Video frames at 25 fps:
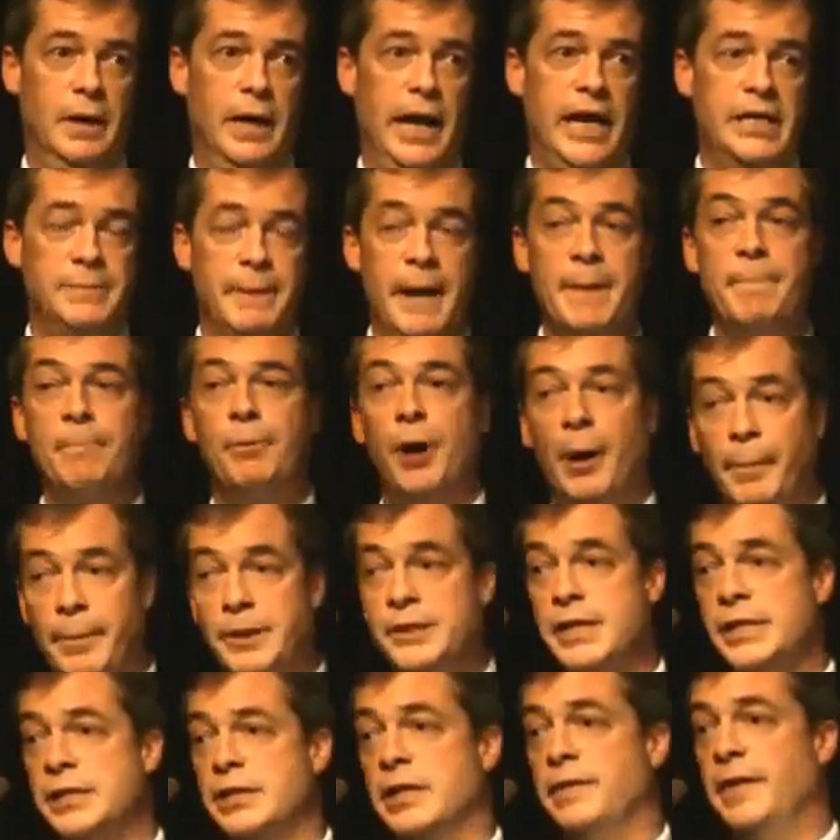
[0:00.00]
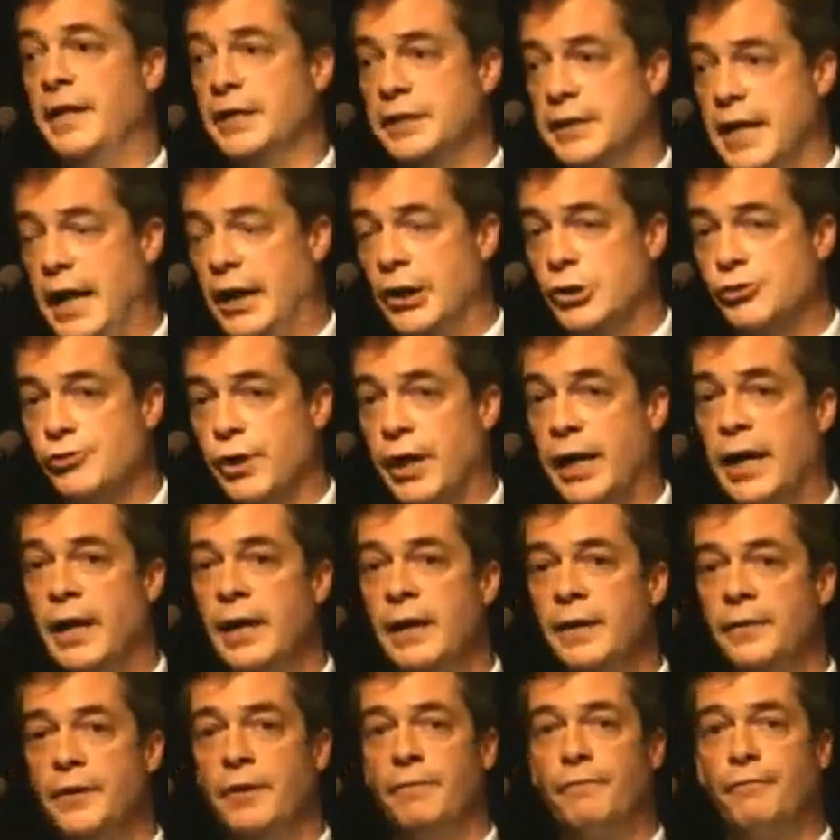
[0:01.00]
He's made promises to this
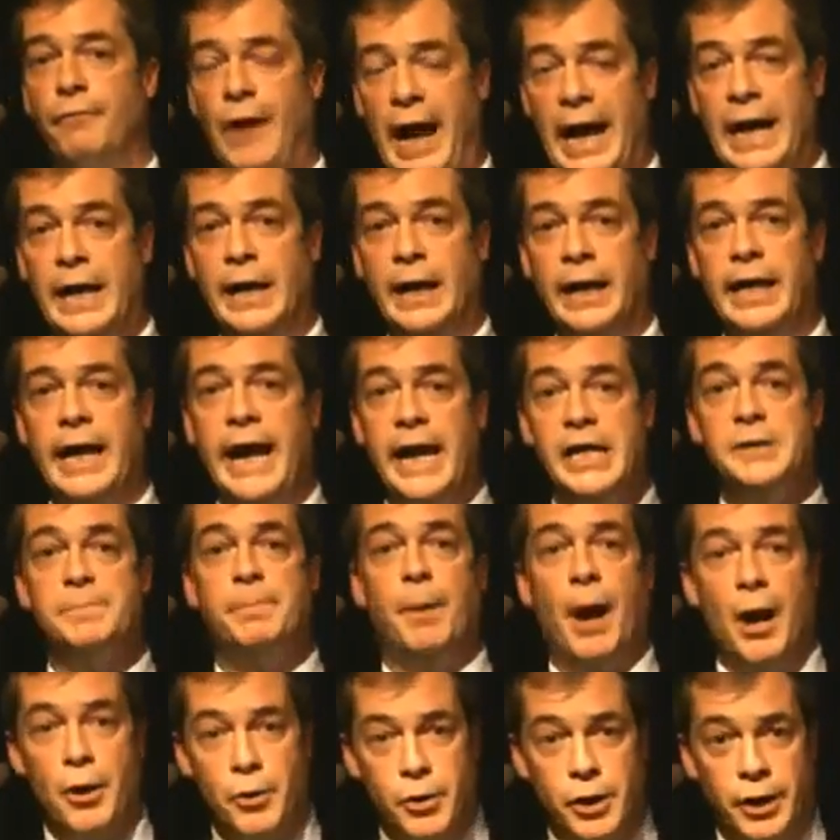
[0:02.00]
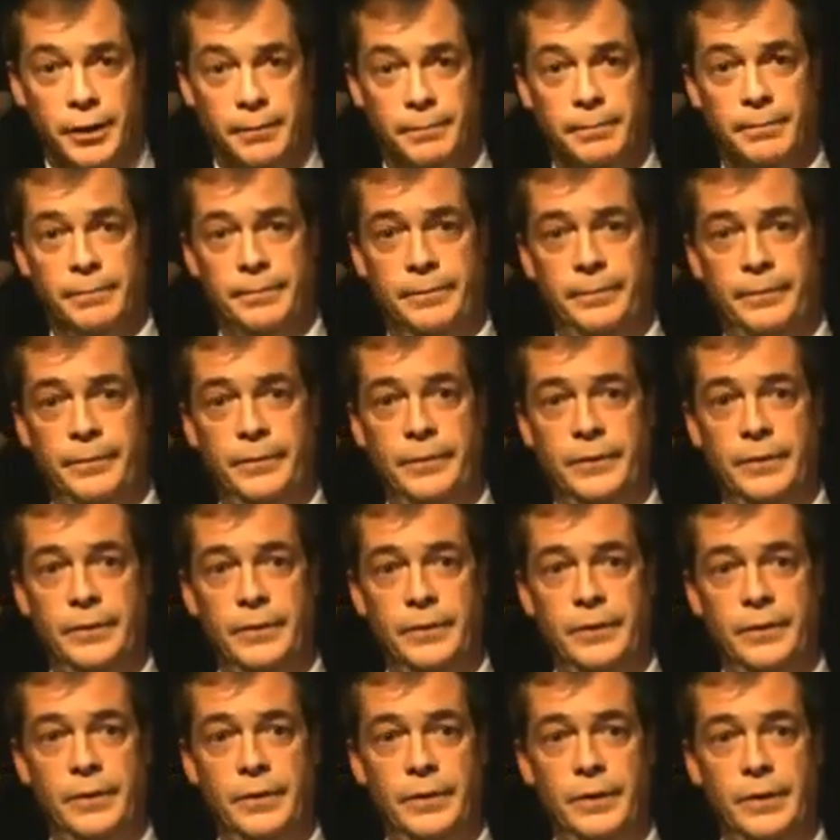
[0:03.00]
country that, frankly, he's broken.
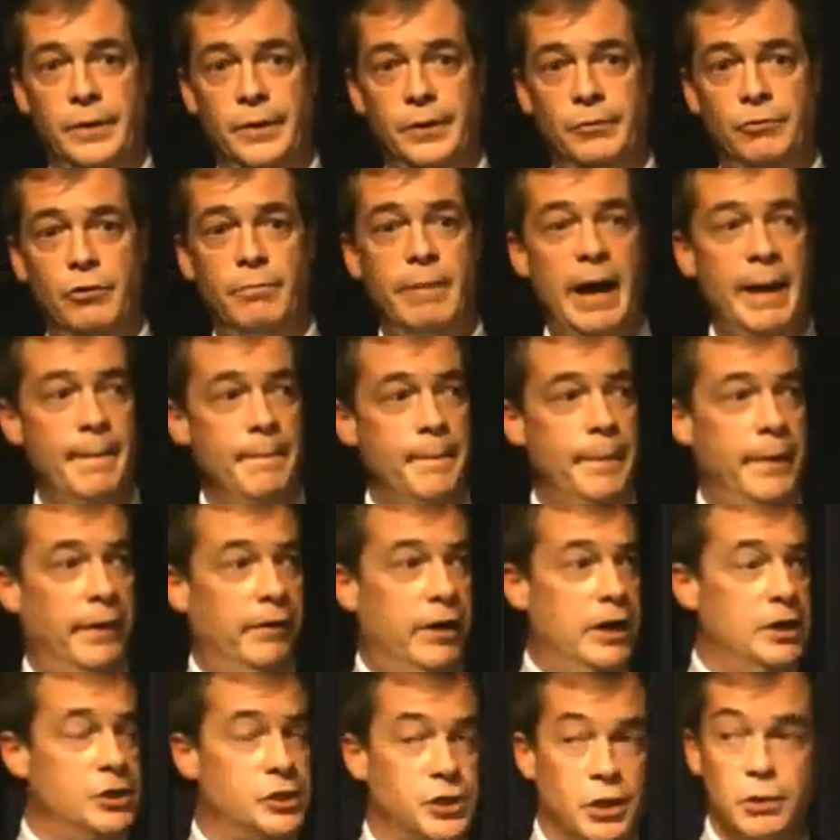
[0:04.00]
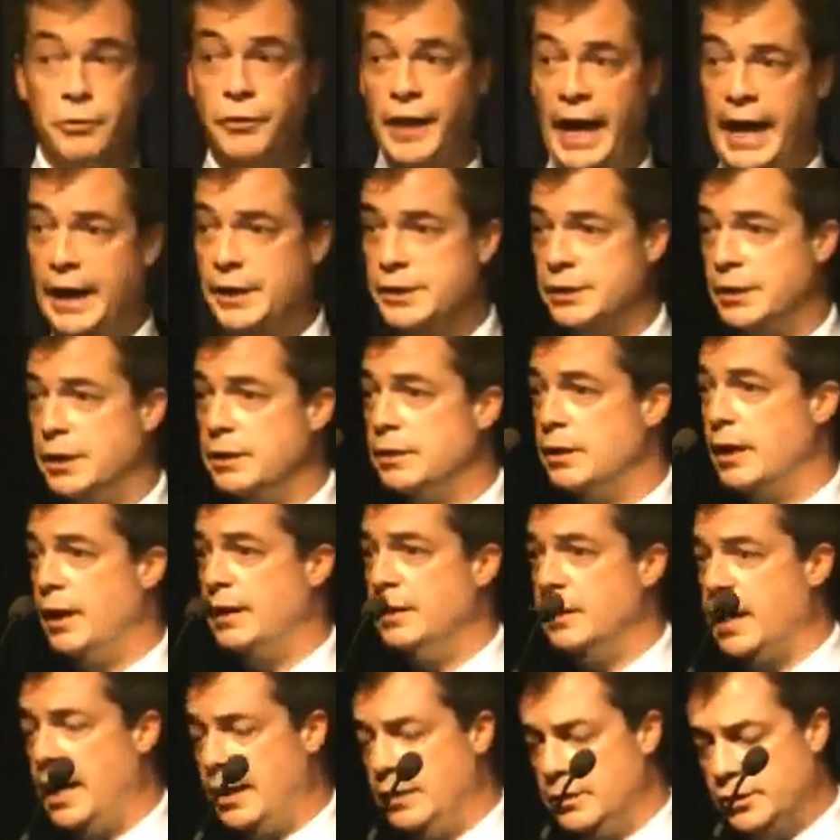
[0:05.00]
Remember, in 2000
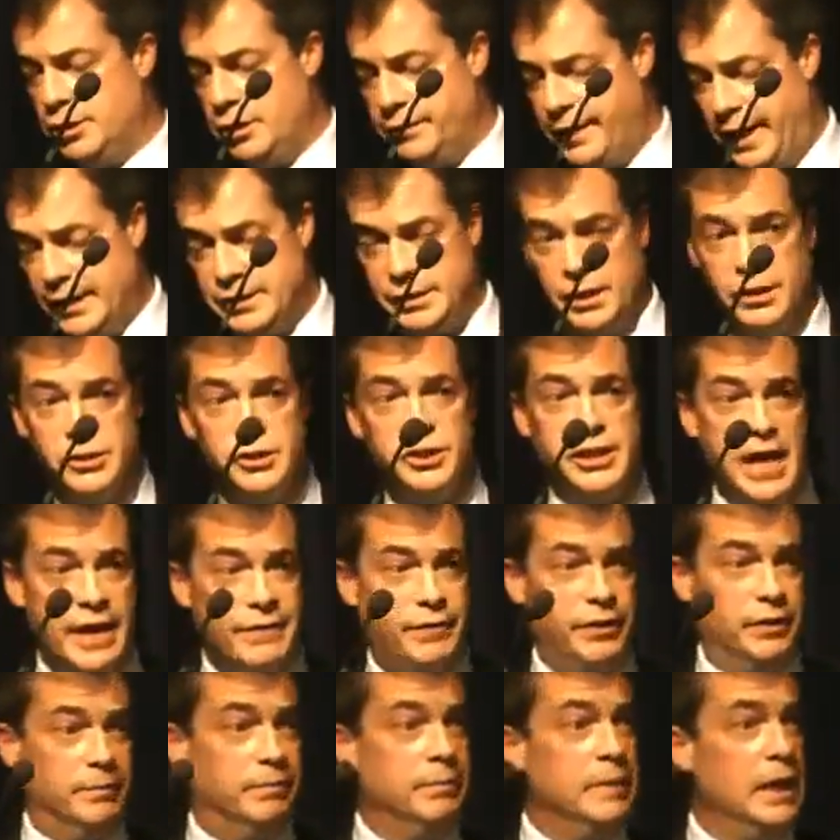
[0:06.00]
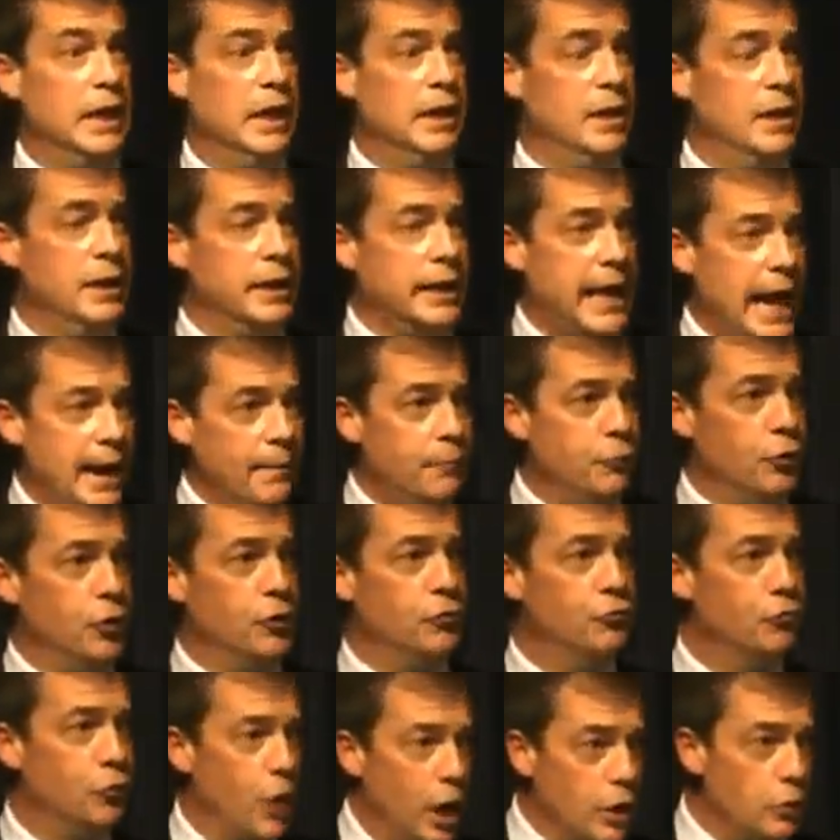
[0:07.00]
and 2007,
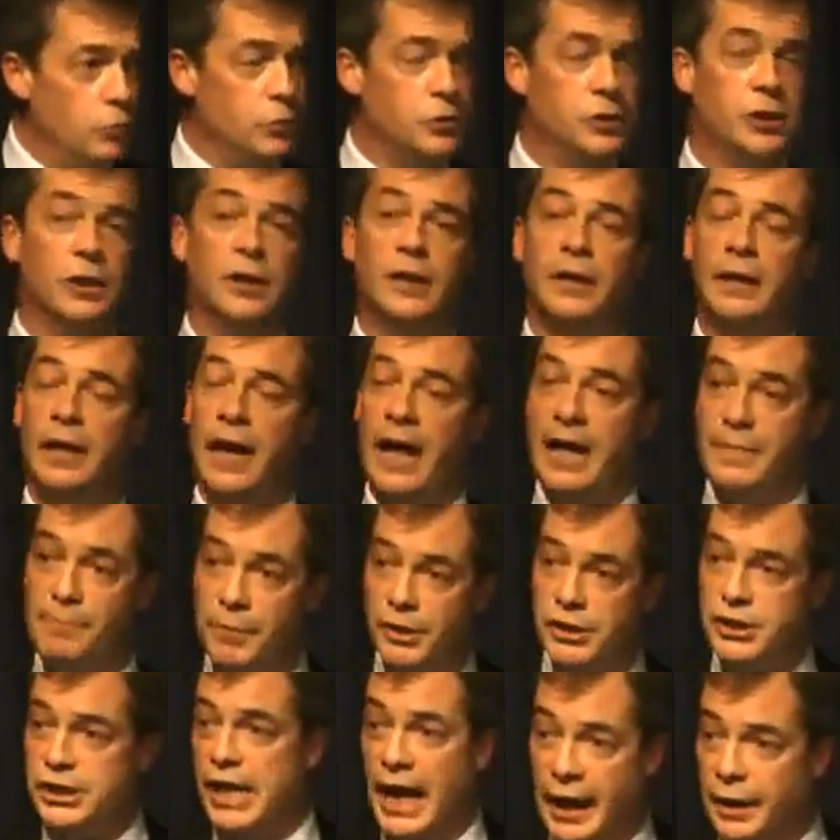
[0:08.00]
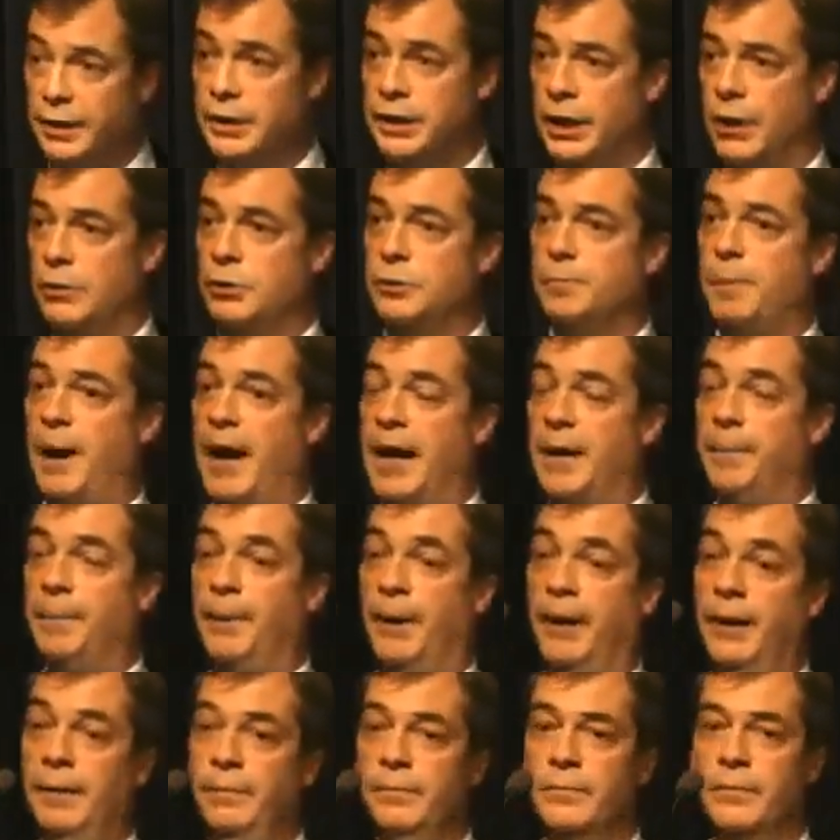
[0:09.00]
Cameron wrote in the Sun
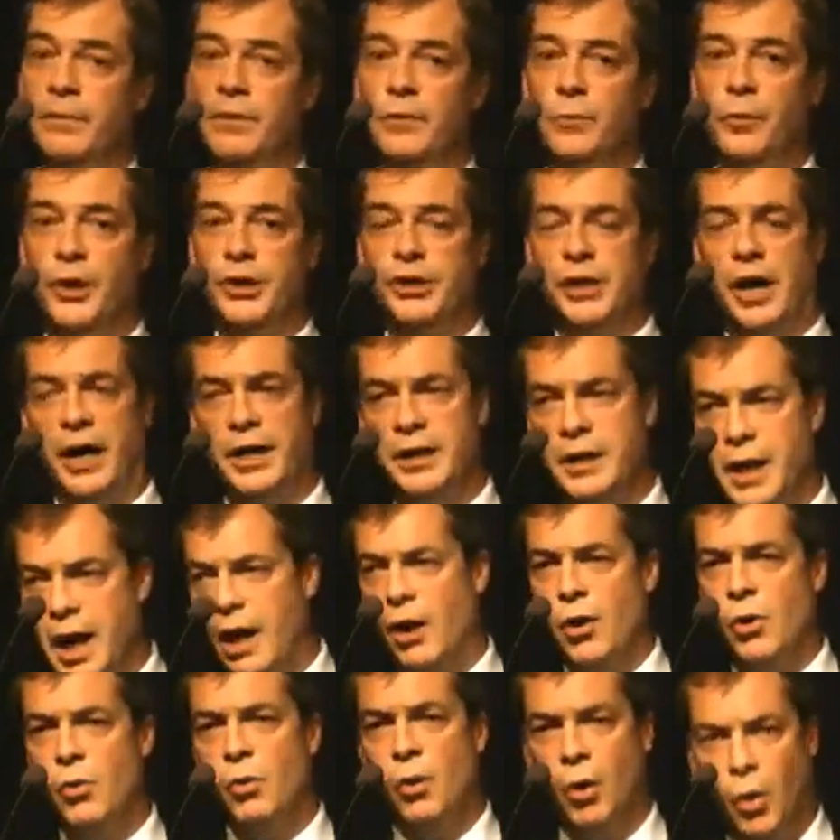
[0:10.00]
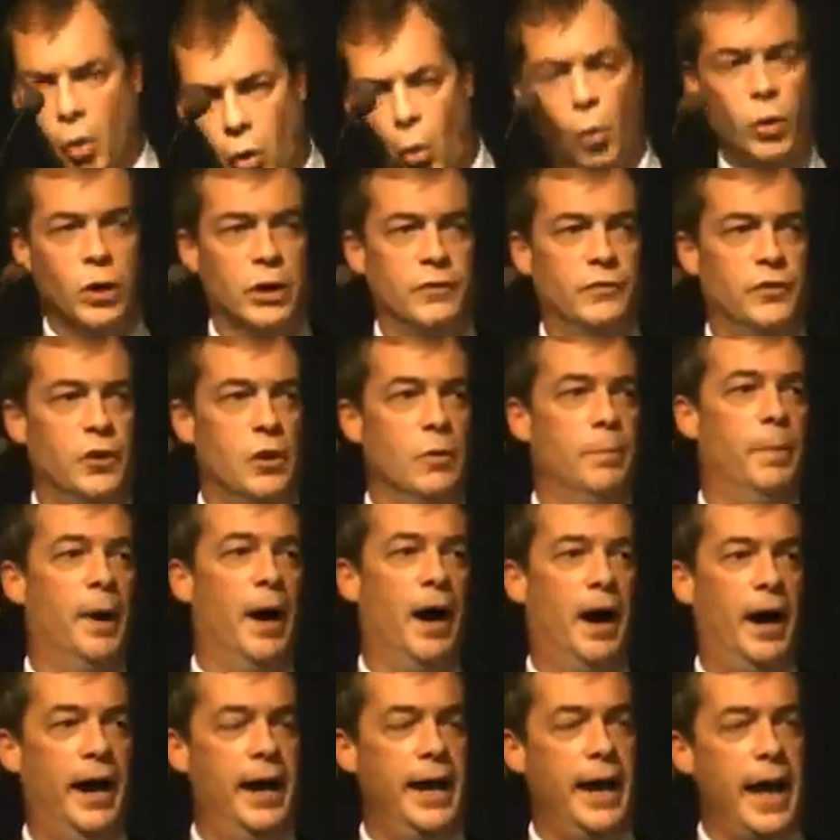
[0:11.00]
newspaper, which I know all of you
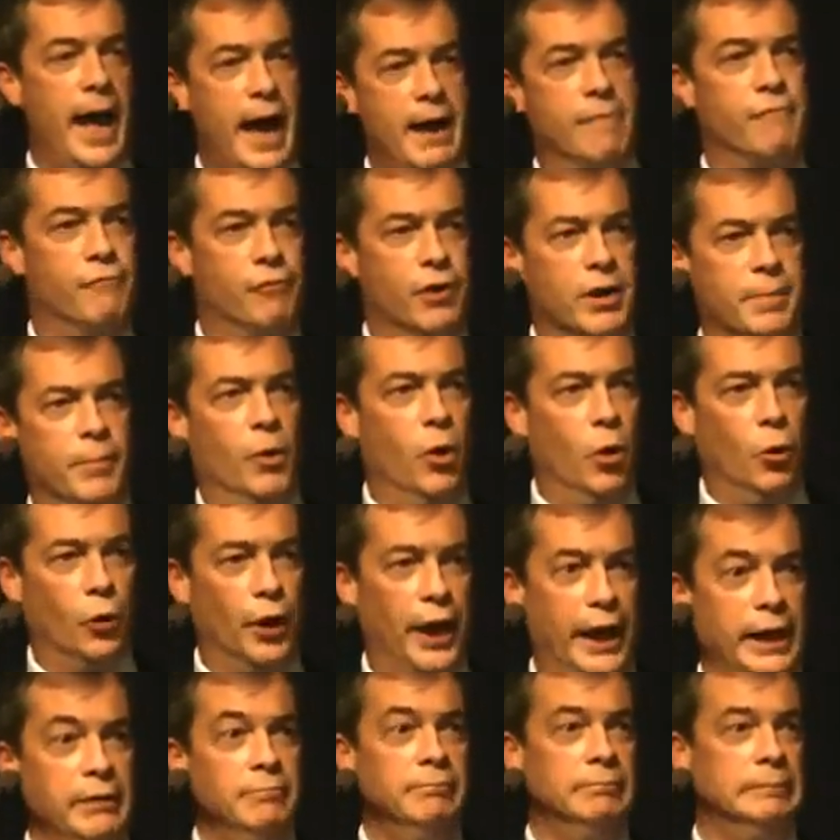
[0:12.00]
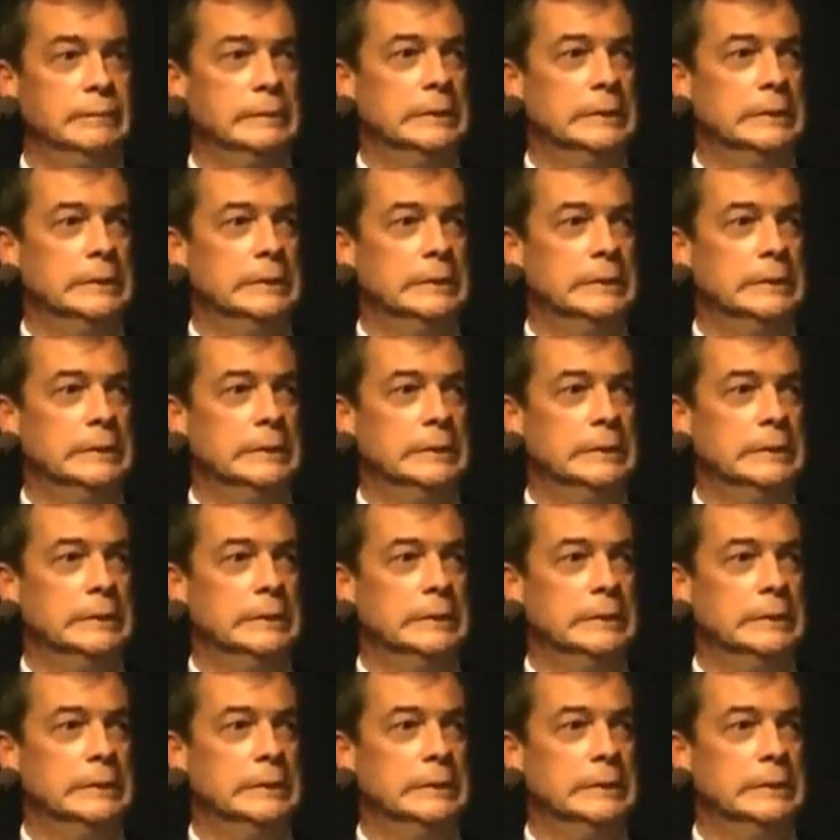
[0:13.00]
buy every morning,